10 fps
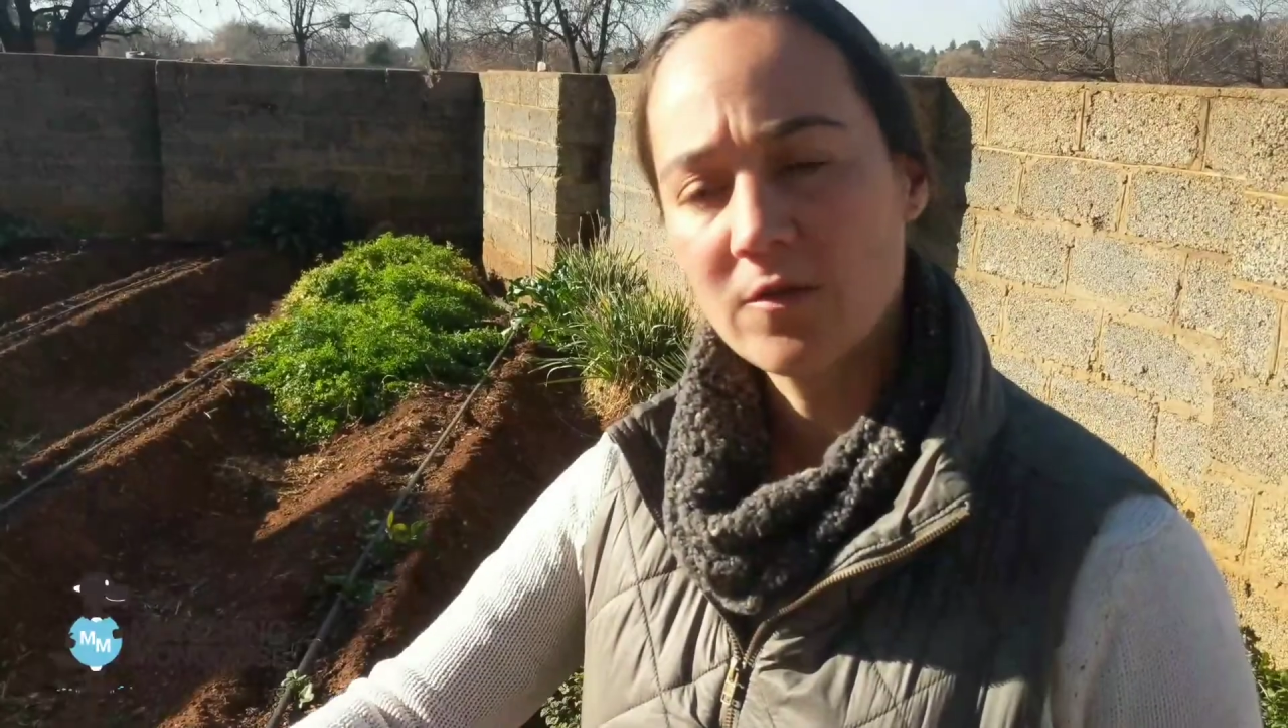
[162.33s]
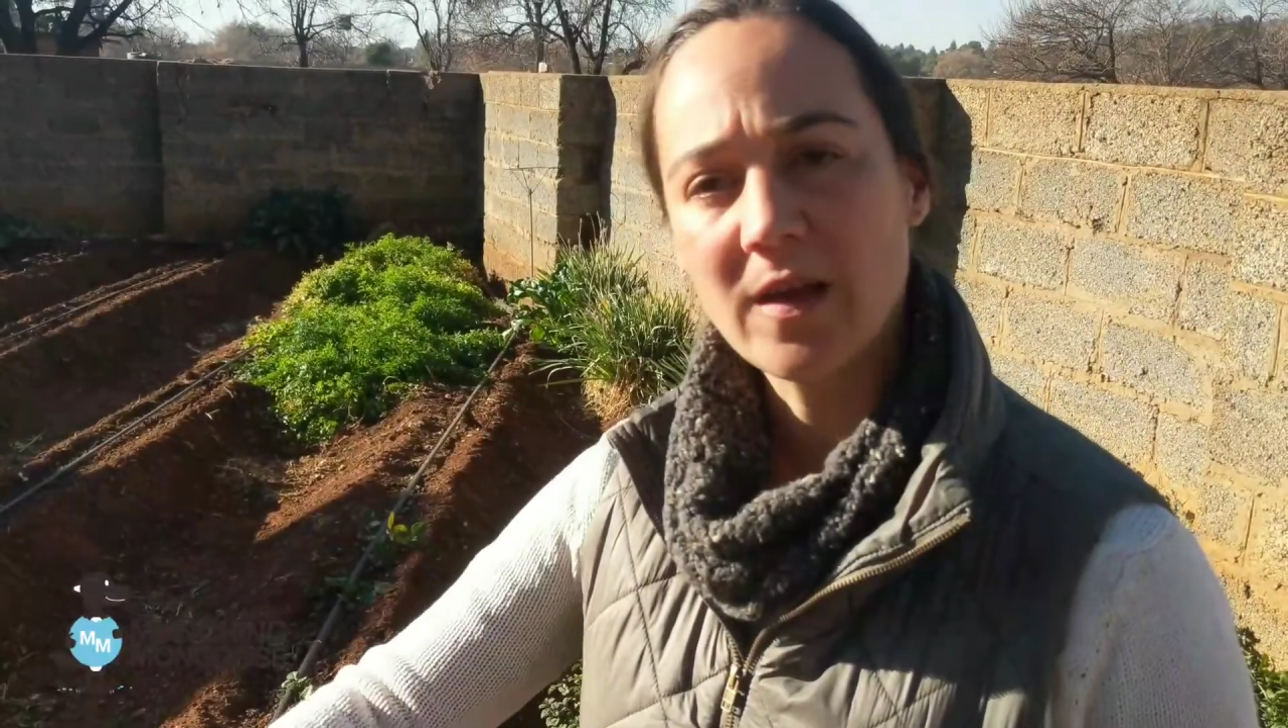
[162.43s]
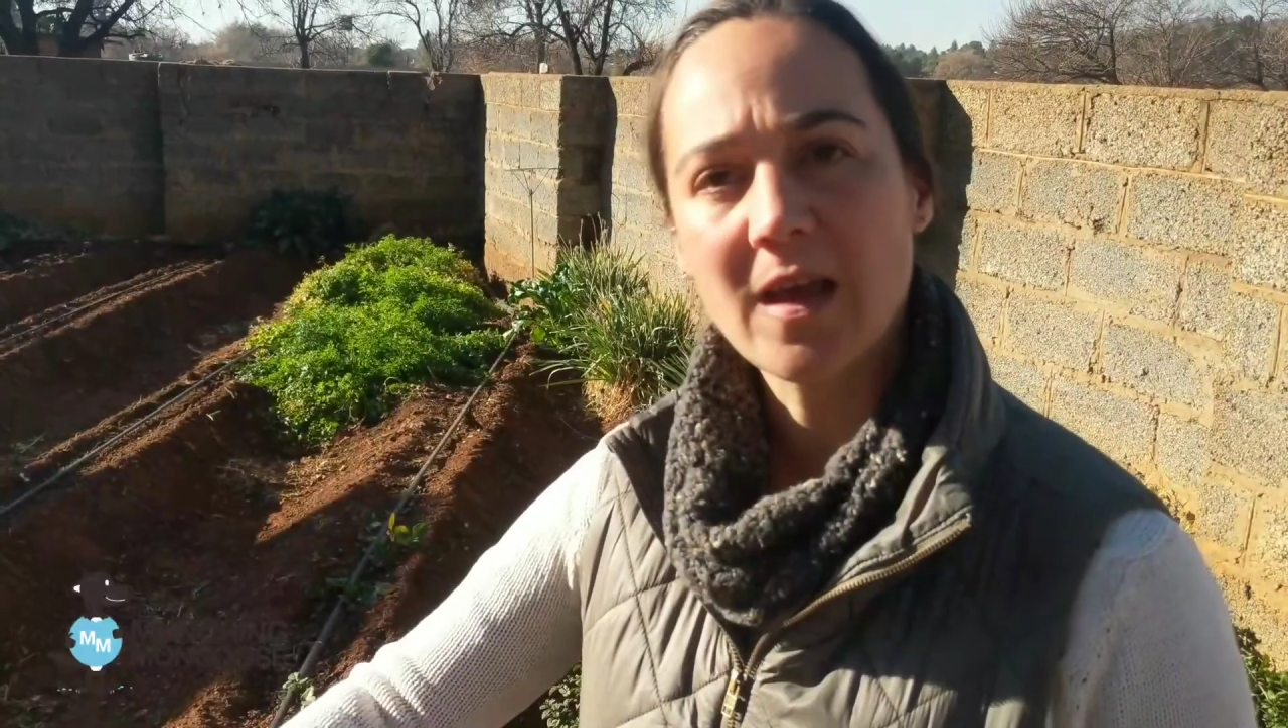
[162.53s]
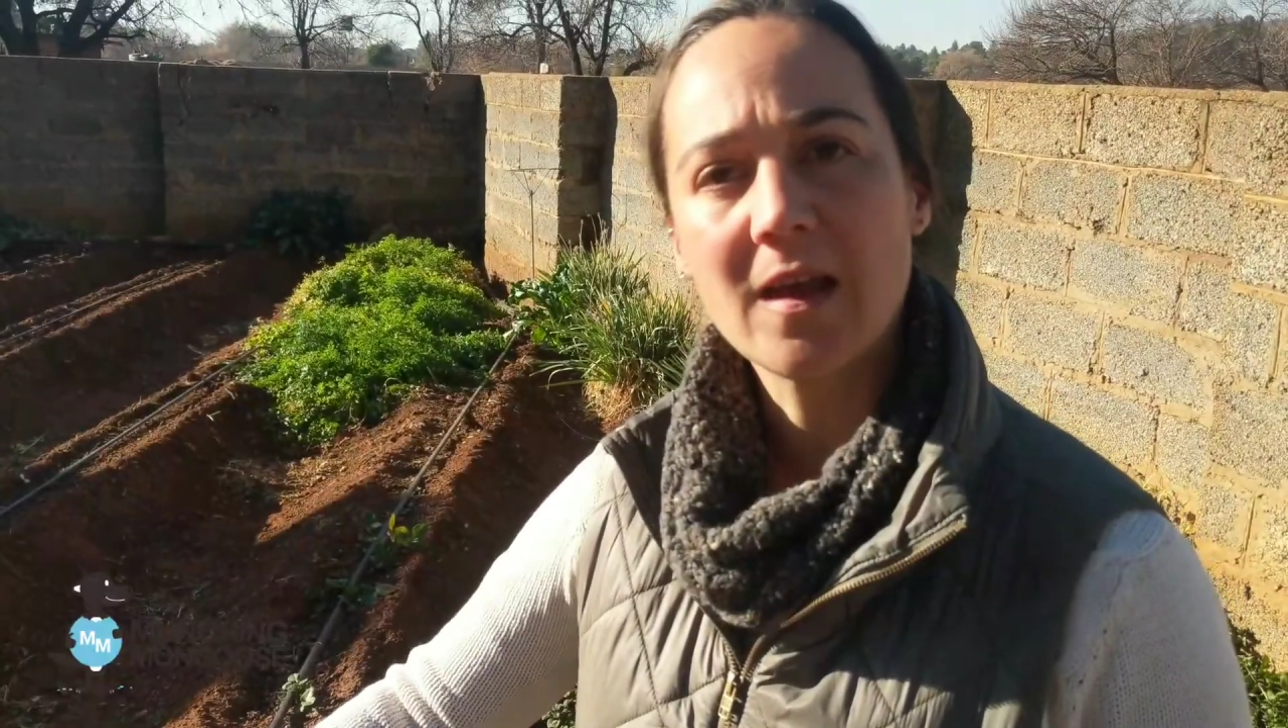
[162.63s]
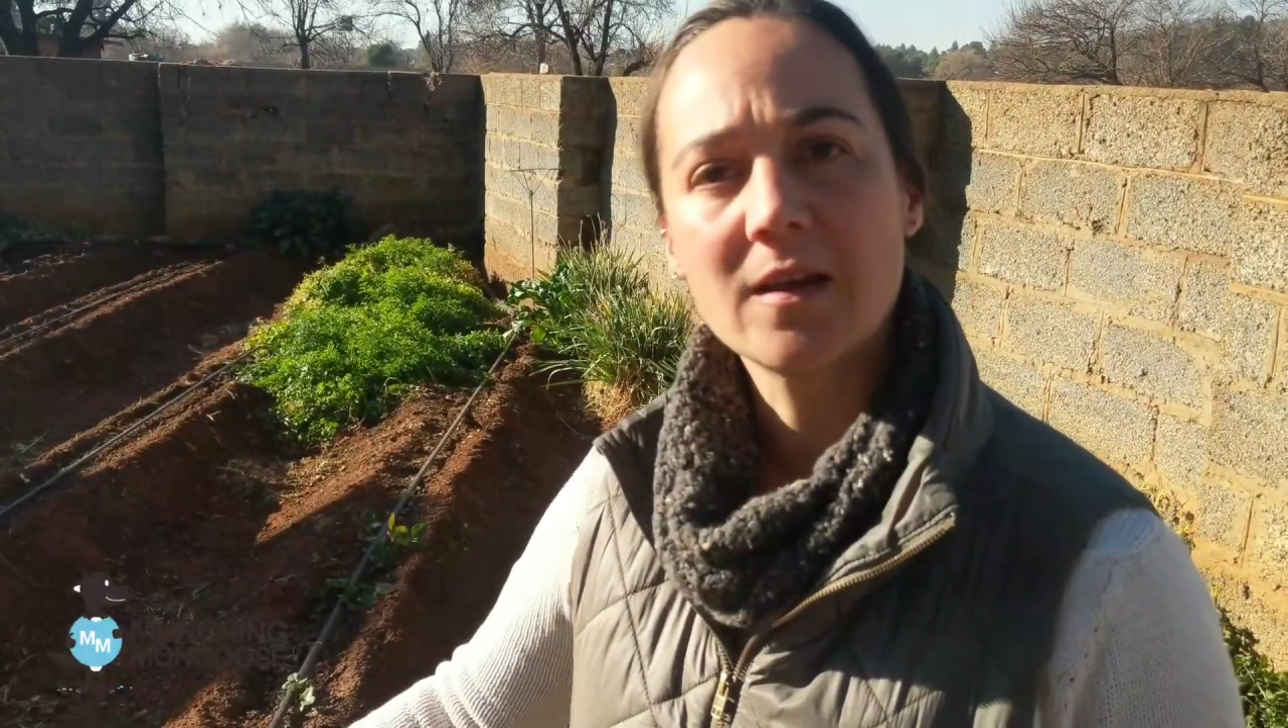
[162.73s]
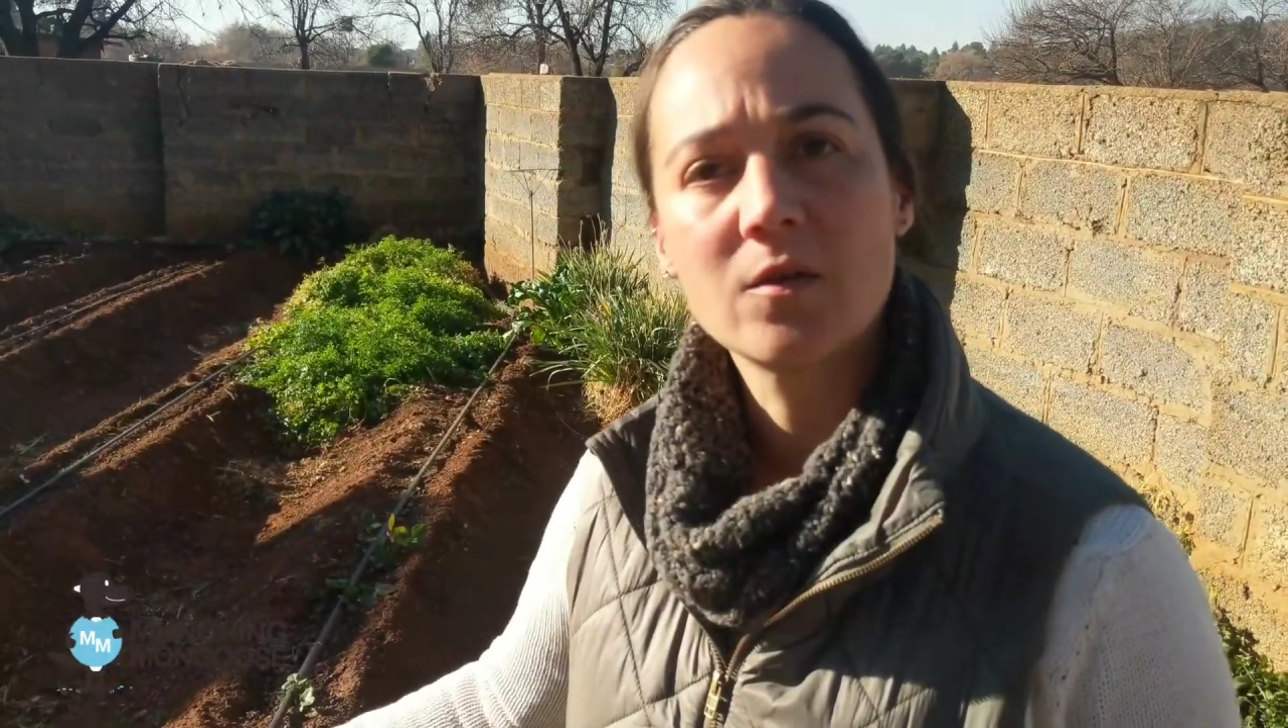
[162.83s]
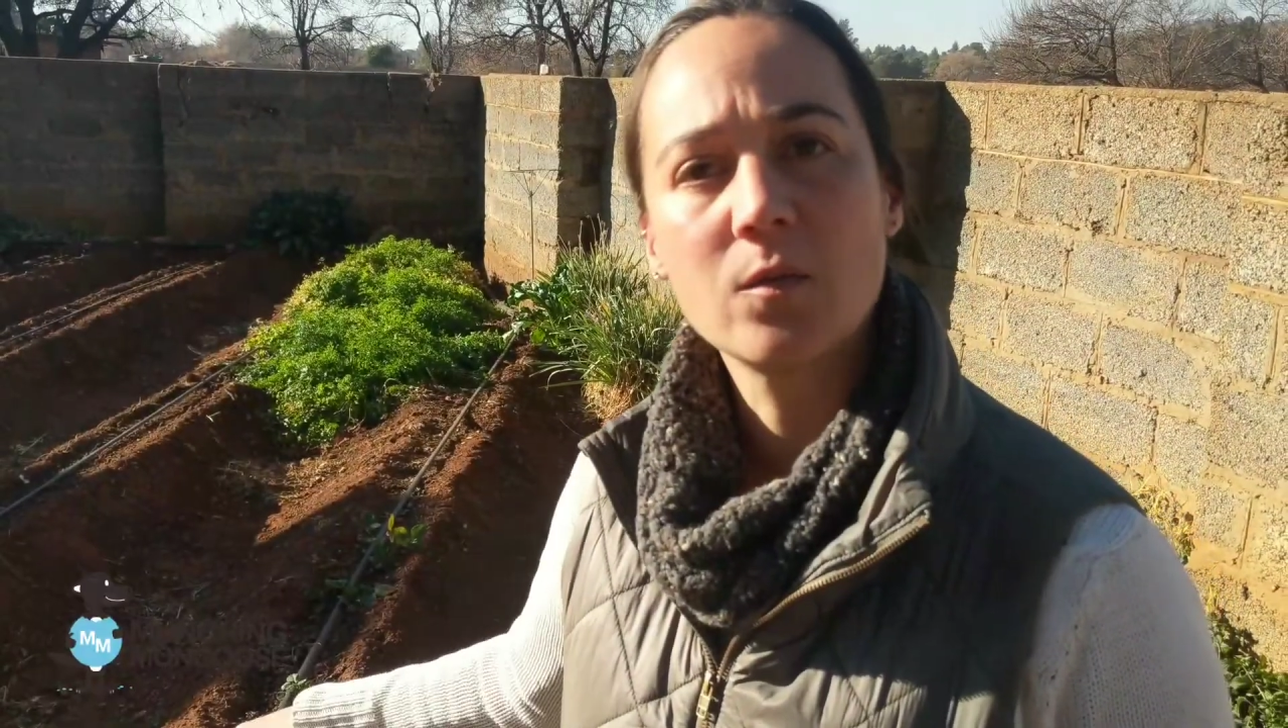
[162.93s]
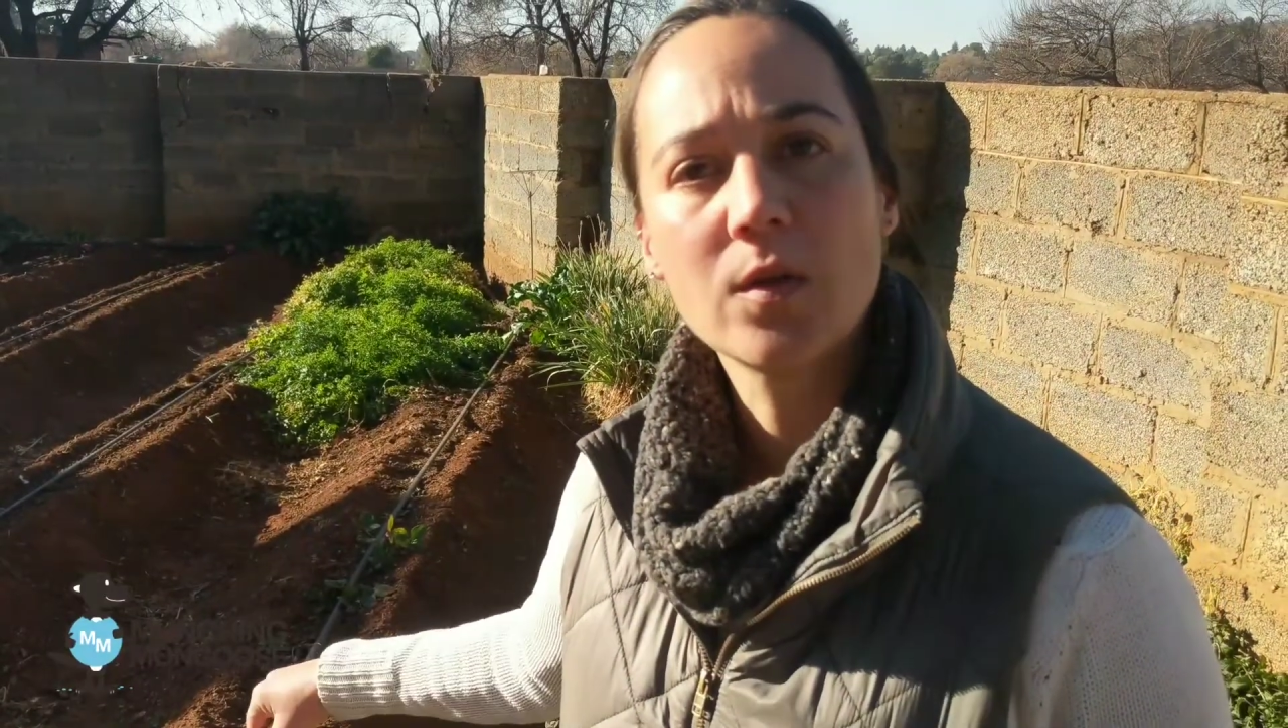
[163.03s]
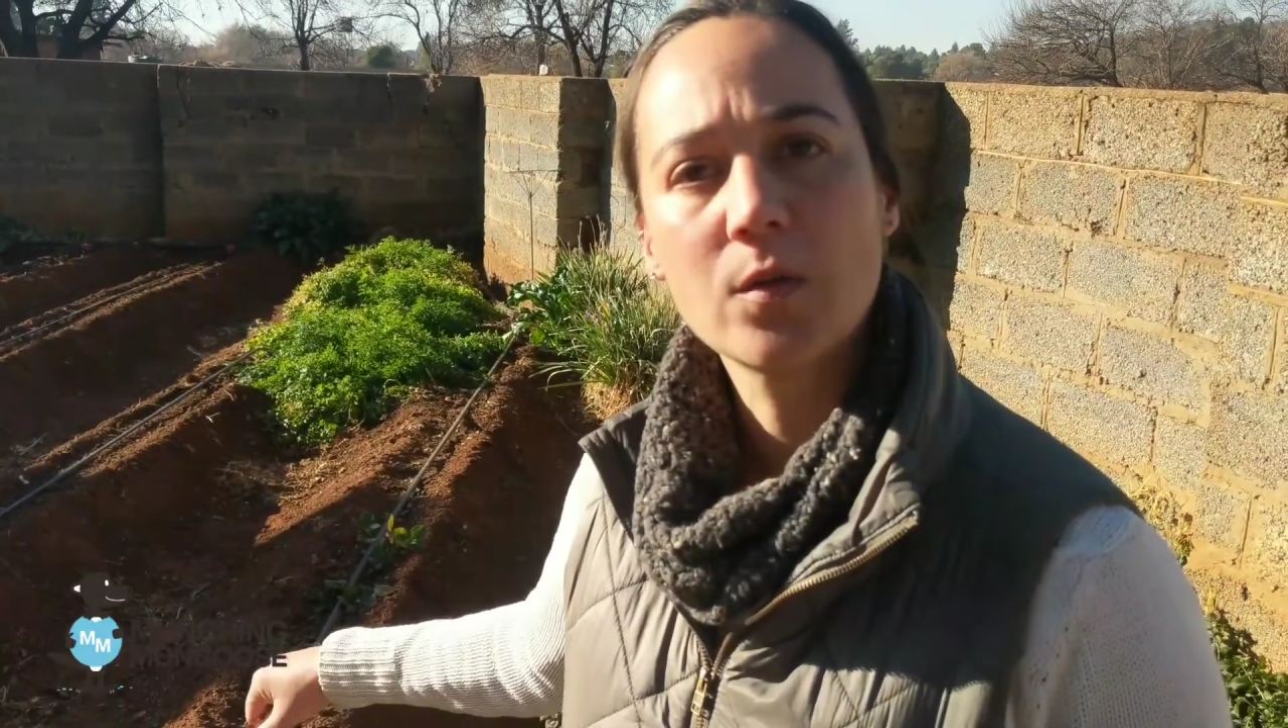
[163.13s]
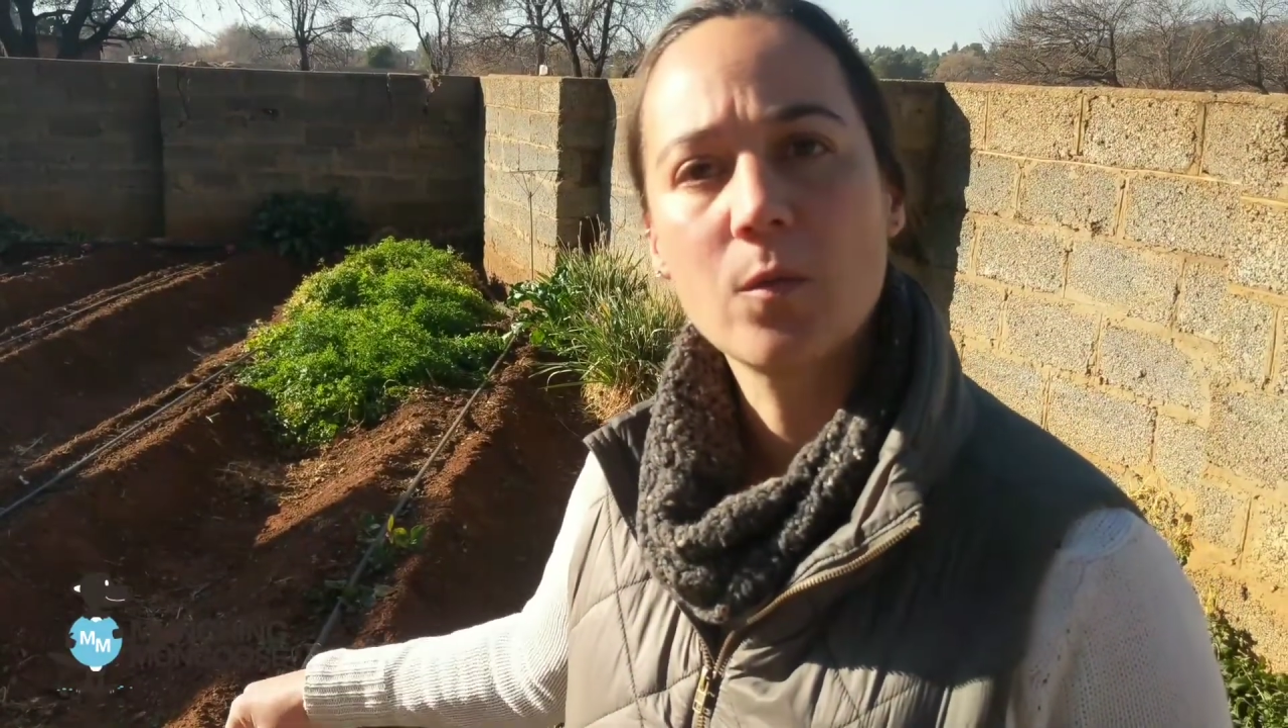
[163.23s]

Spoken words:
overhand with